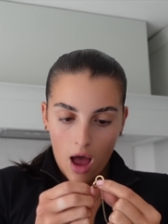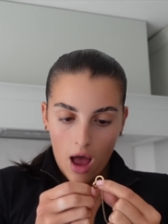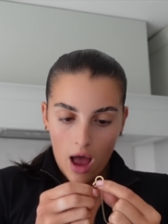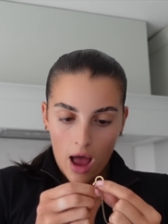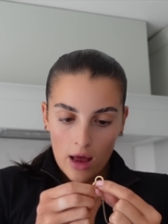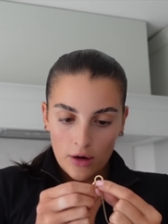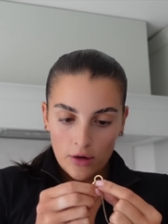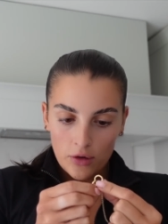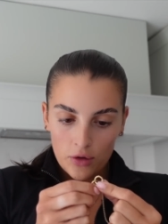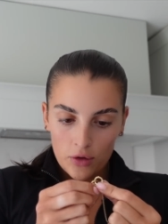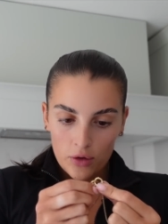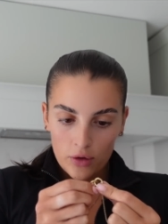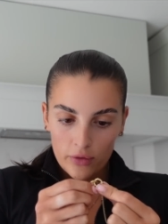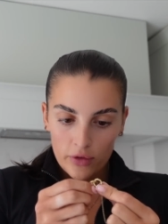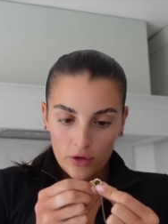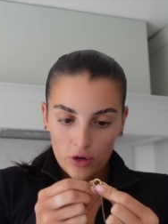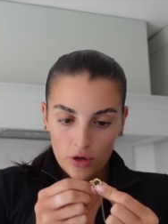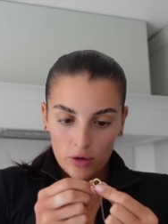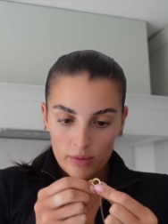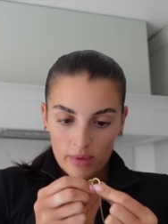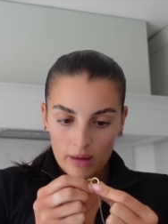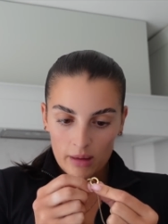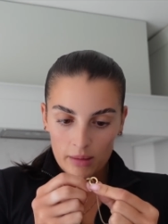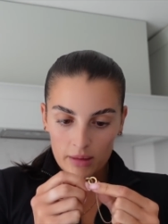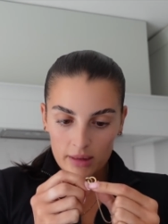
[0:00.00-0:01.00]
I don't know if you're going
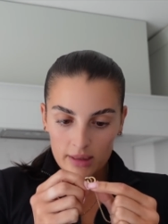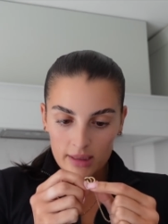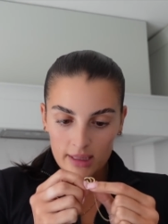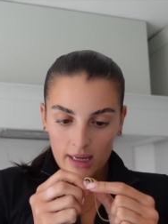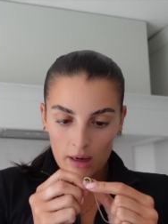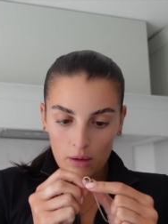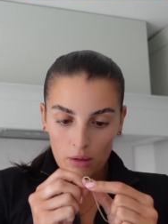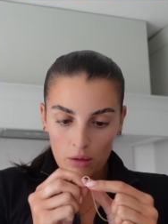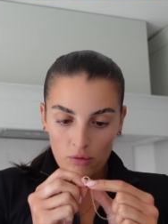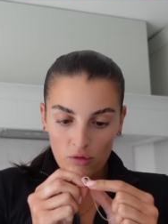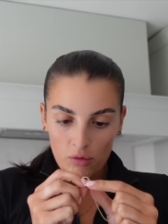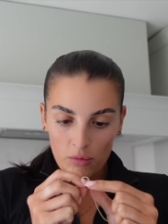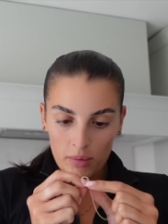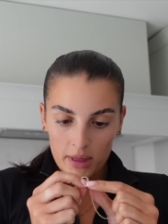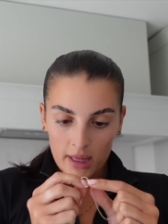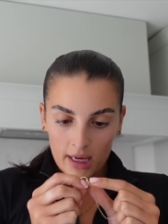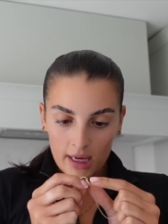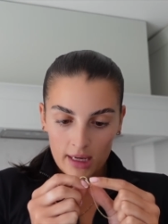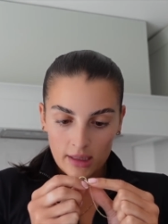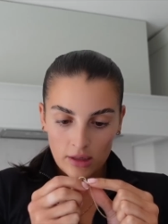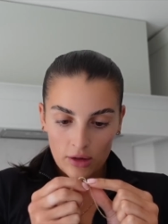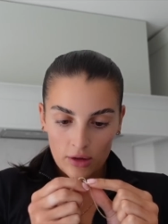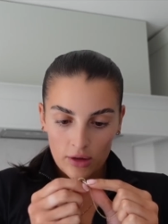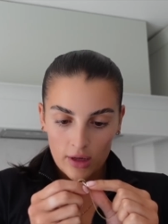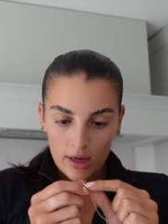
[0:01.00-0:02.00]
to be able to see how grubby
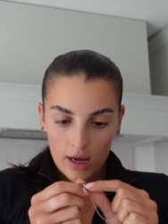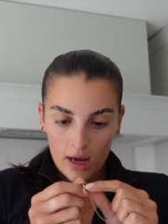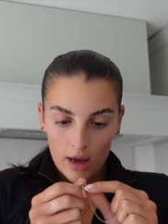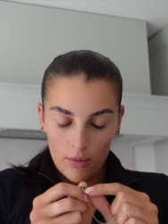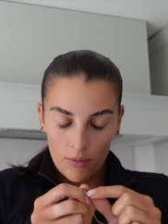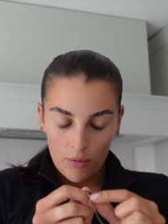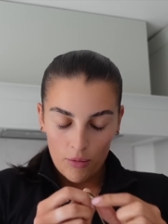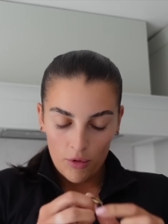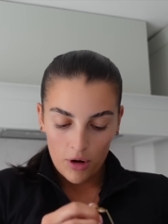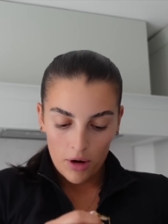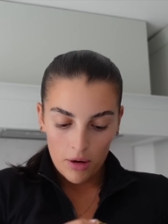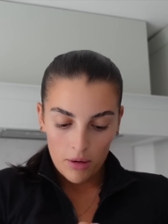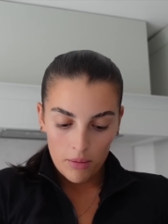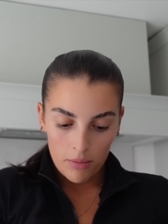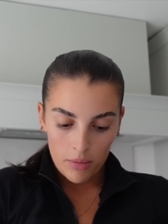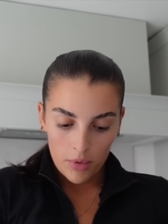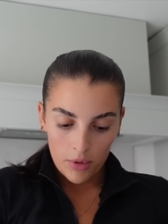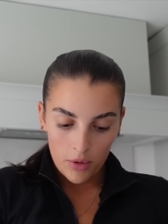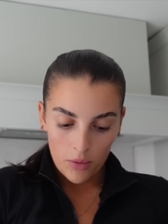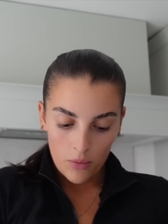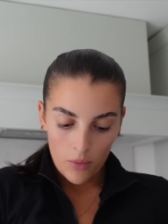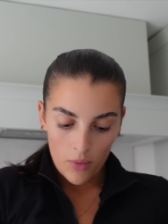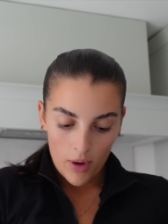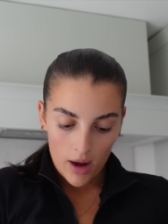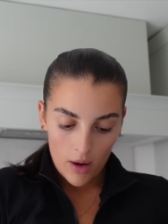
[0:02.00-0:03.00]
that is on the camera,
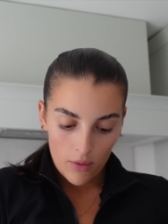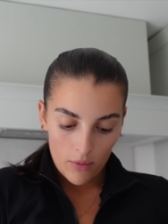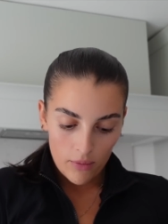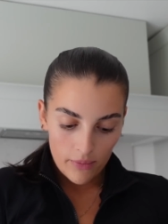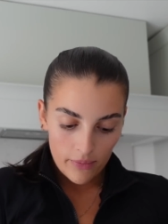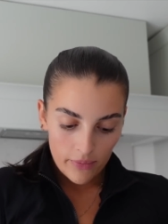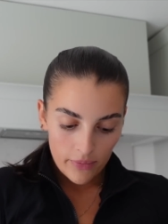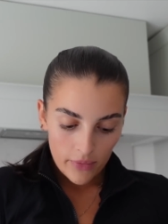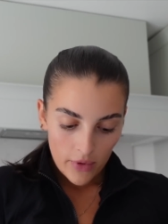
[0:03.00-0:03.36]
but wow.